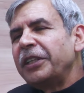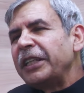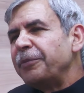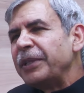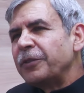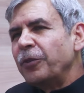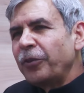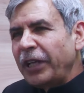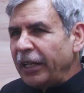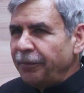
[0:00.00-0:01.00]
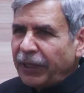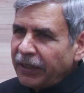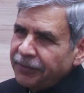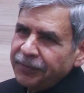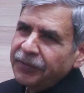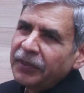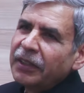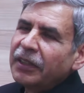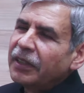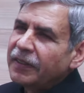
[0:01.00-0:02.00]
team is not helping,
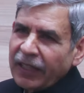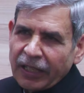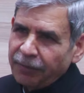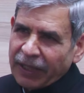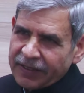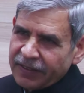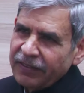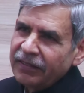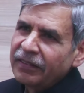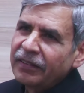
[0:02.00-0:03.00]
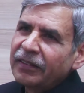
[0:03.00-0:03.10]
is helpless.